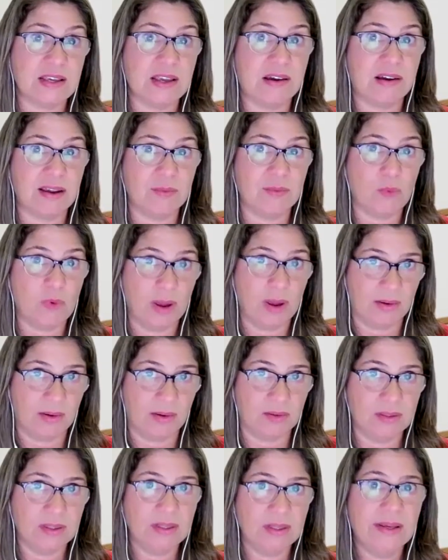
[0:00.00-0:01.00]
AI
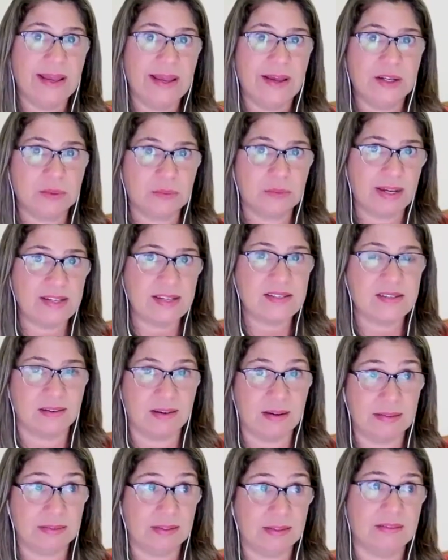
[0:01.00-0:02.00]
well. Otherwise,
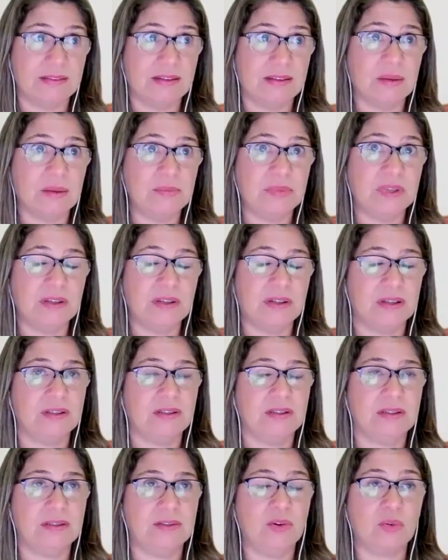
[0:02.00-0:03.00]
I think that can be an
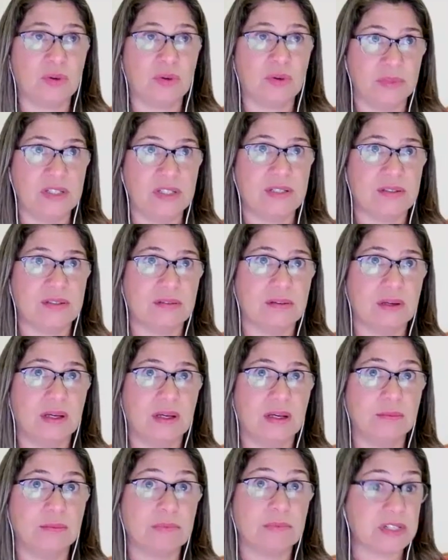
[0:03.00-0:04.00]
enormous
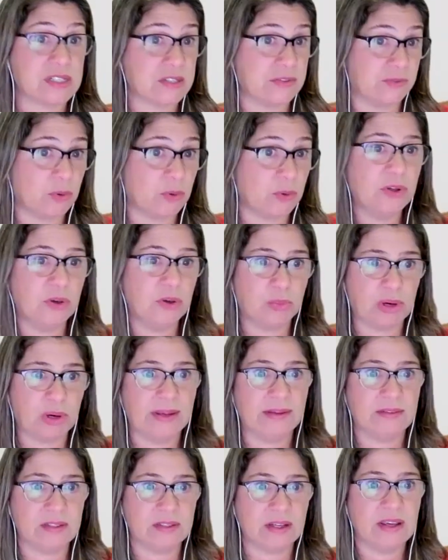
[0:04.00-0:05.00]
risk for your
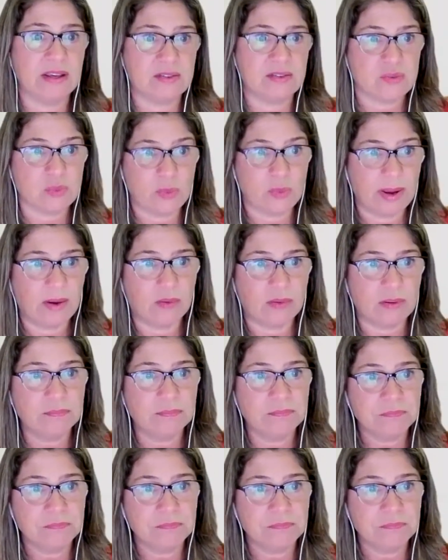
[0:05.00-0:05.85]
brand as well.